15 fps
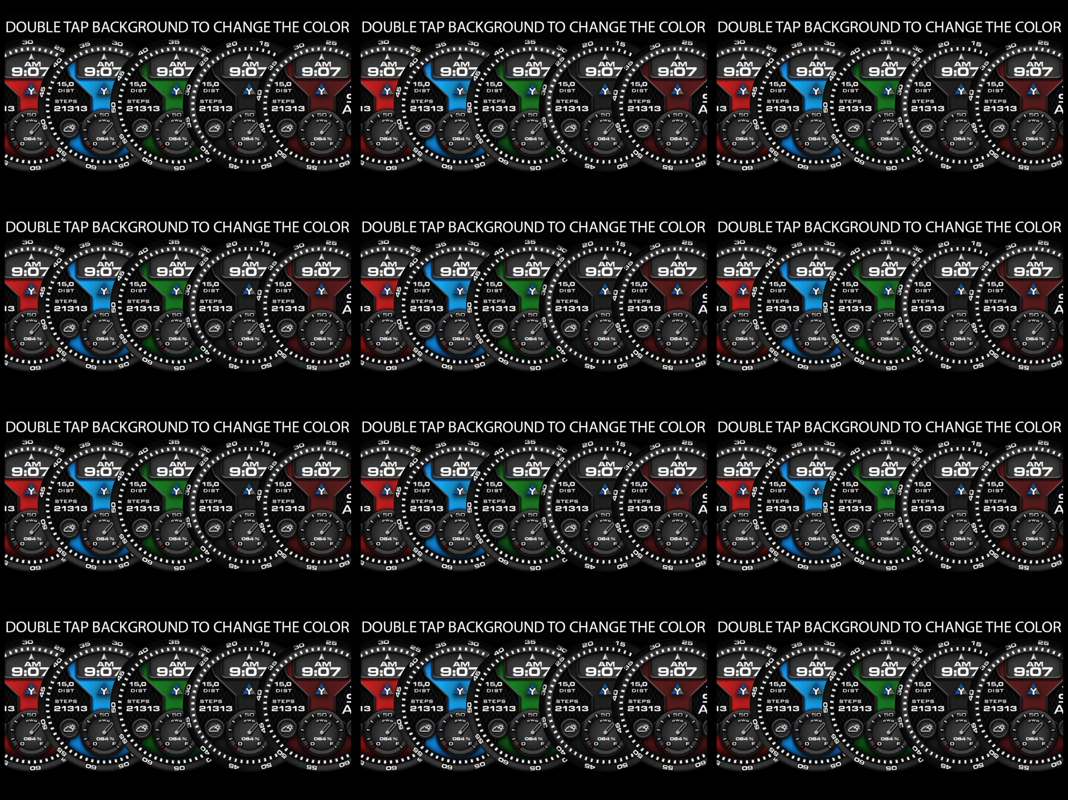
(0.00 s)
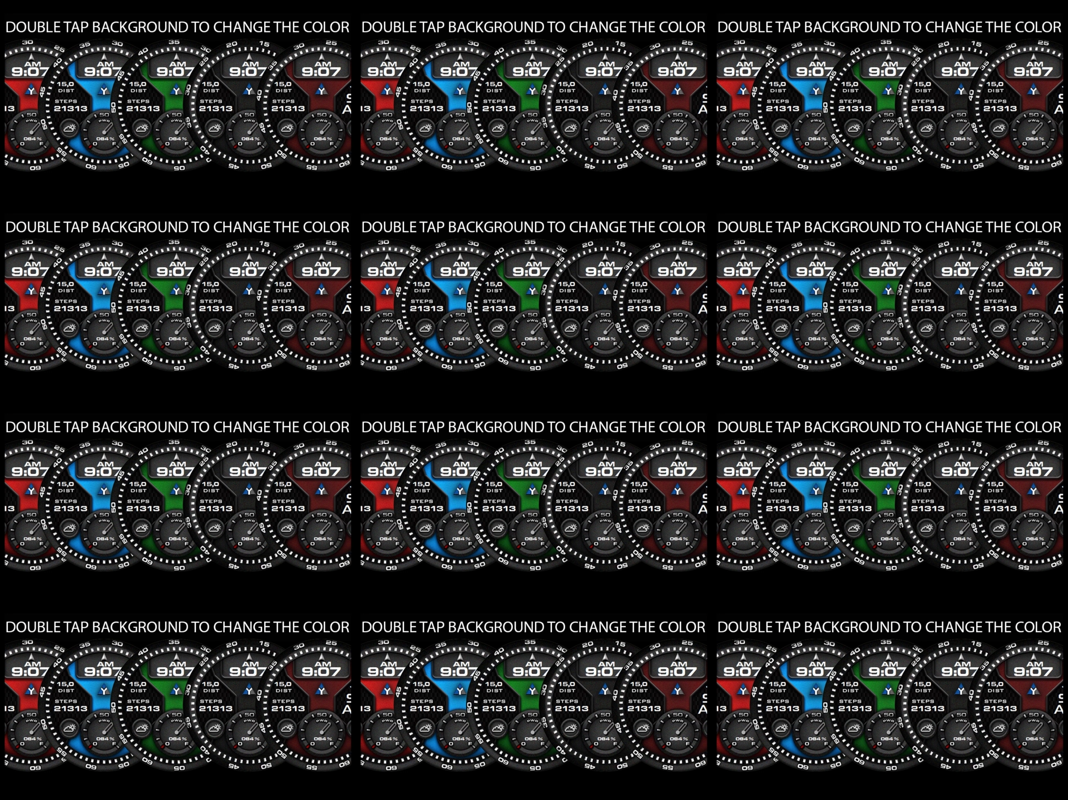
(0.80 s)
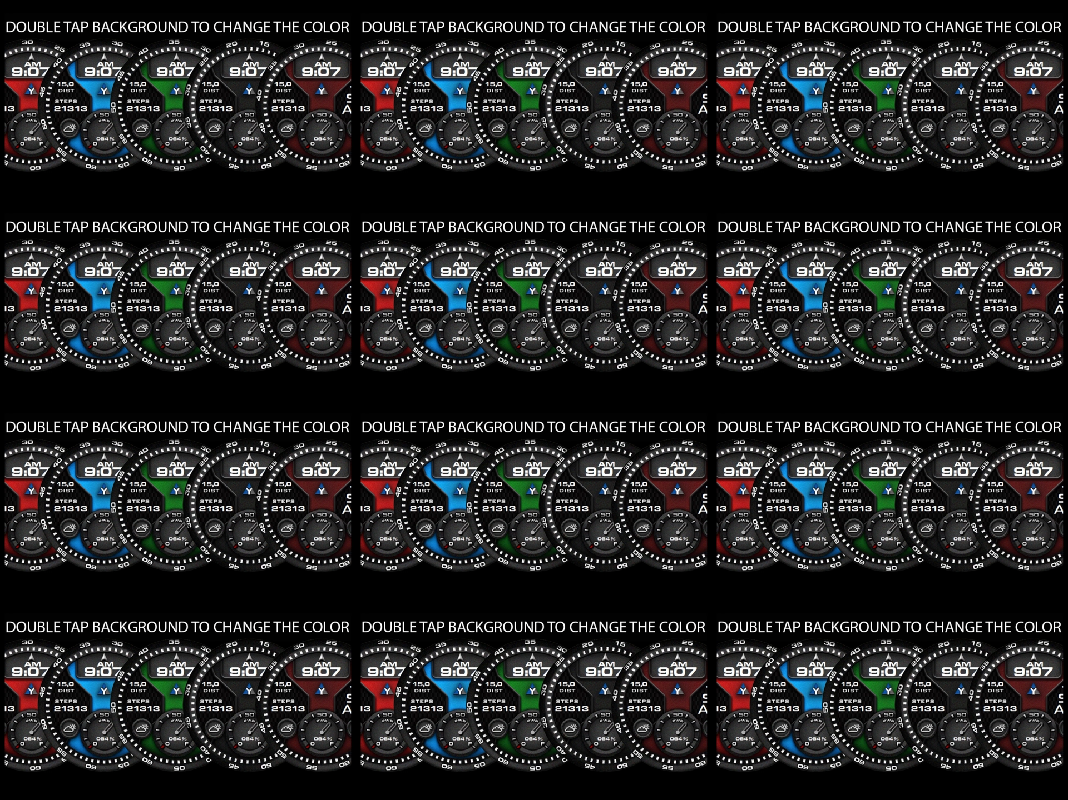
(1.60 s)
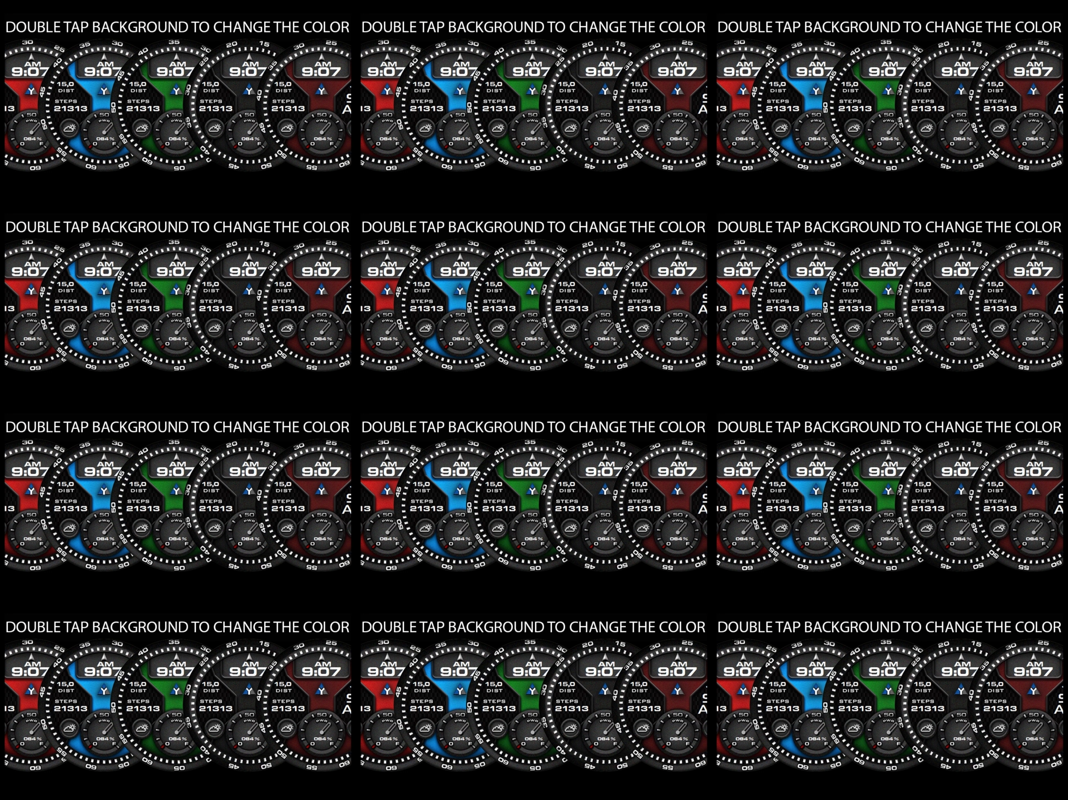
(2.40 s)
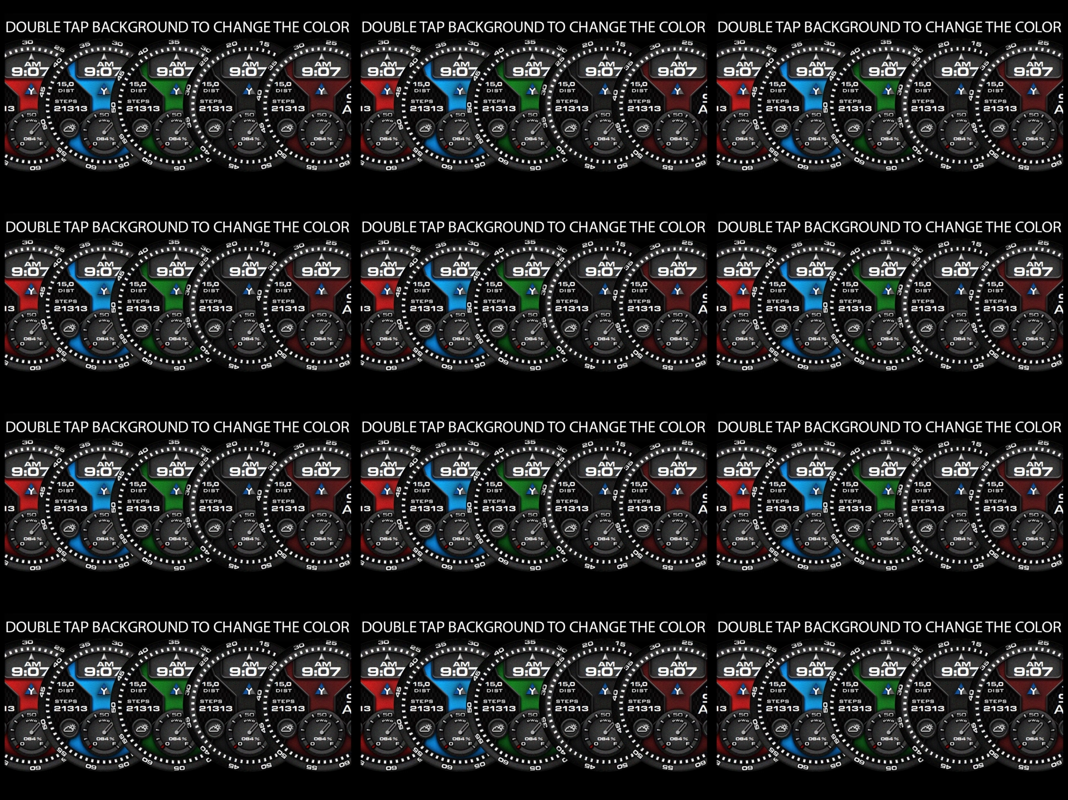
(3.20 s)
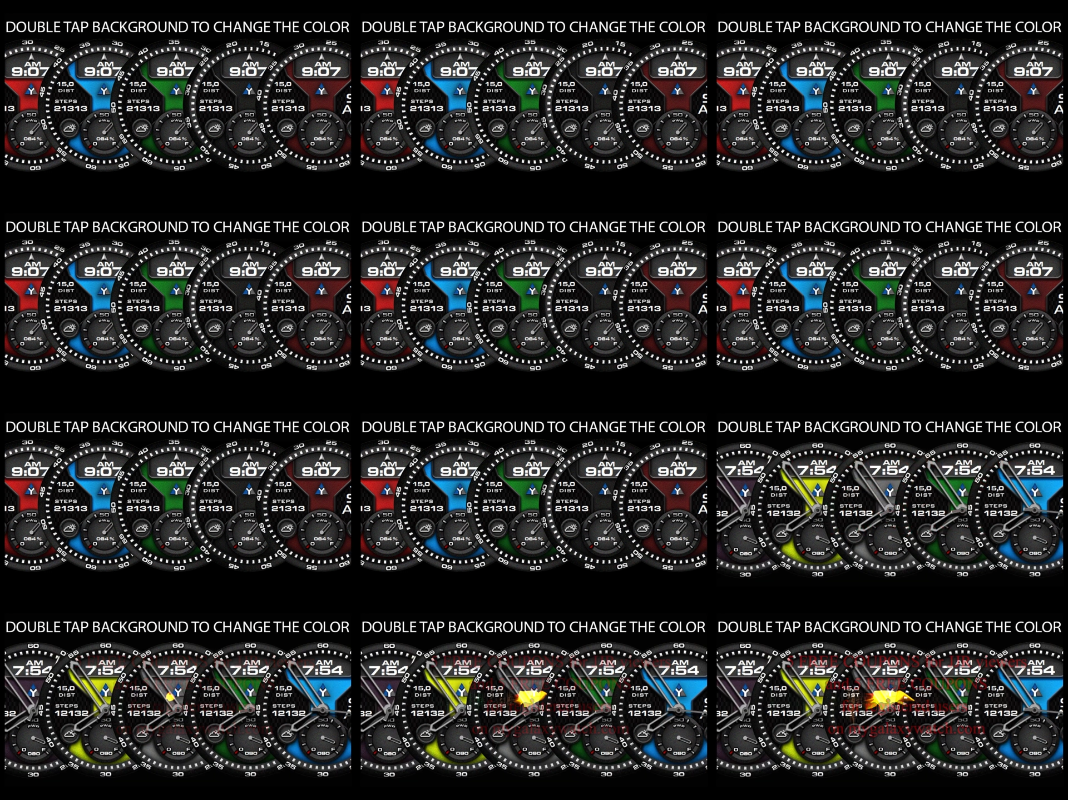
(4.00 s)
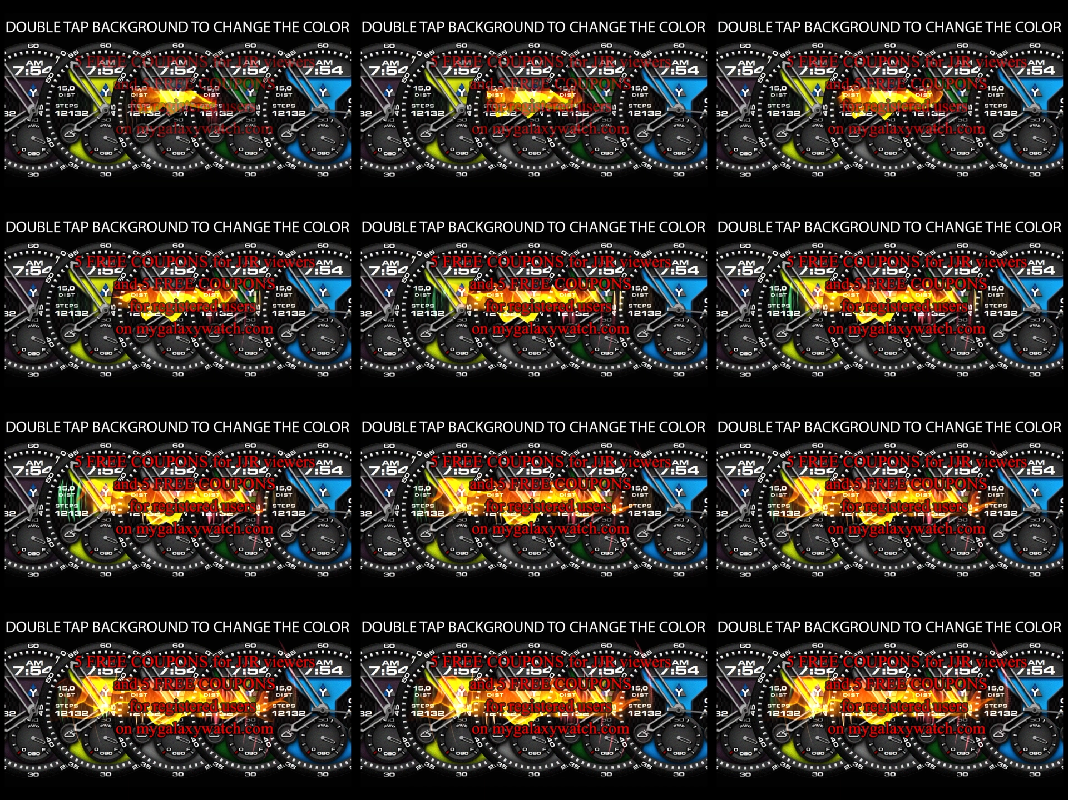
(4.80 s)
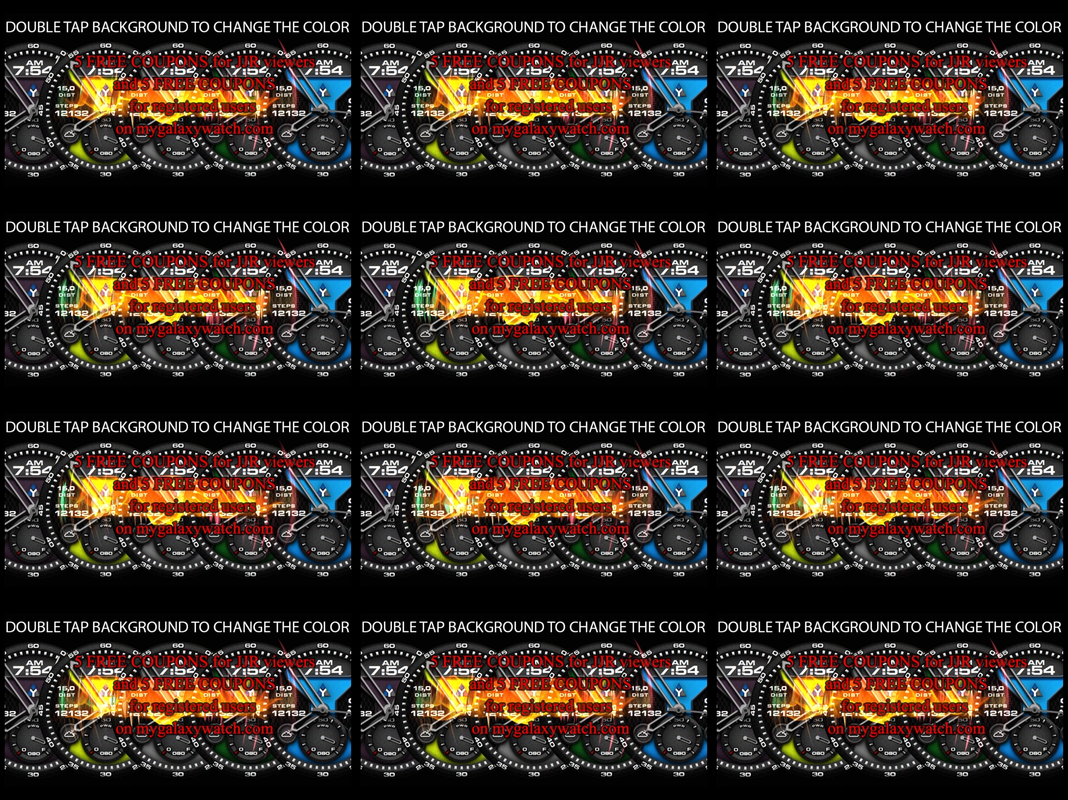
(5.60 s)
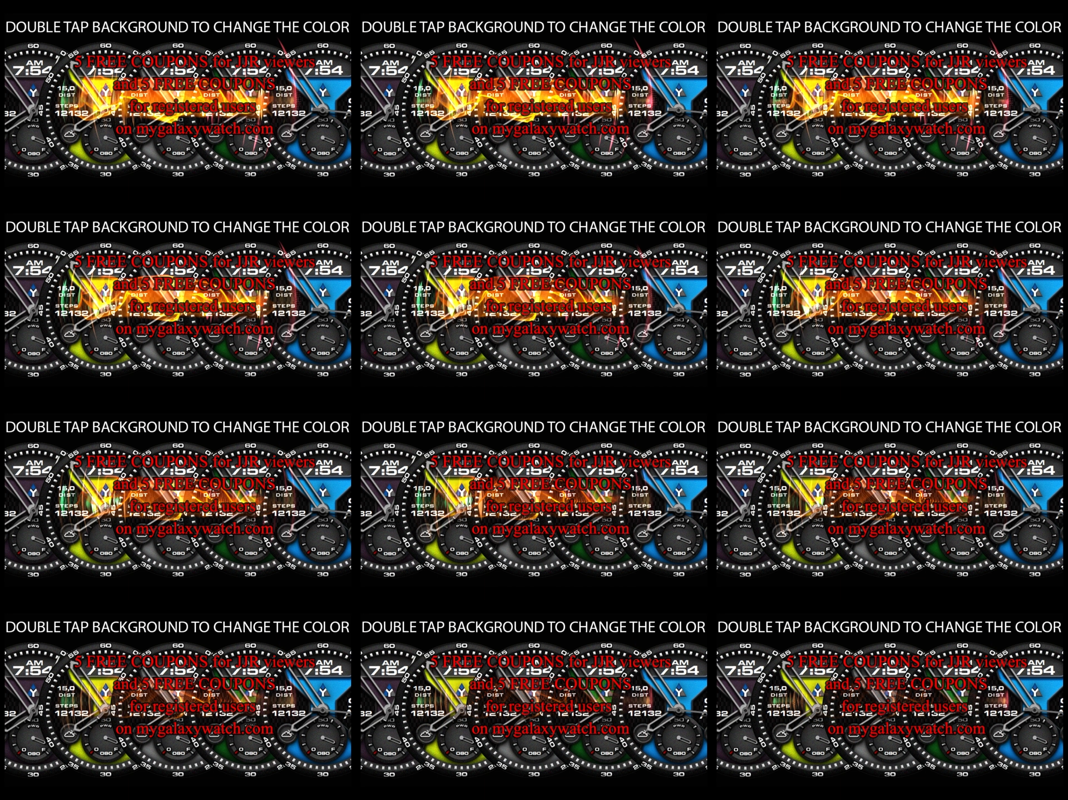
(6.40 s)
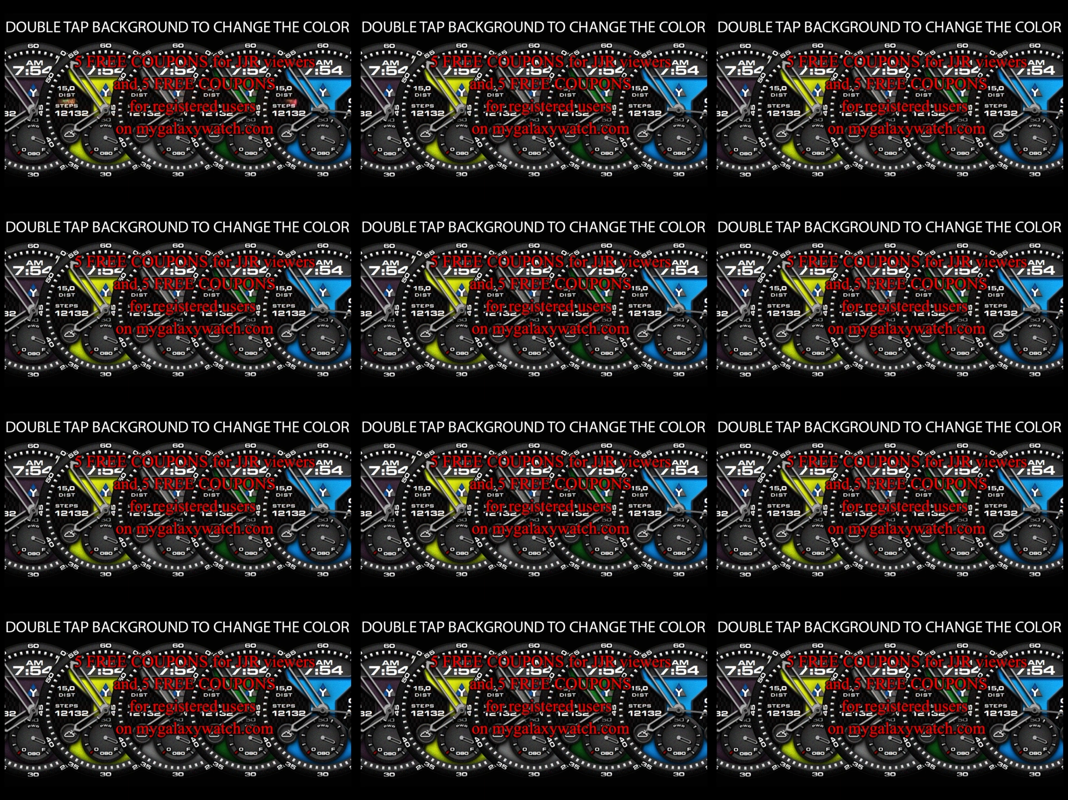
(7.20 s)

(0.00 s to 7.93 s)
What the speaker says: [unreadable: no face in view]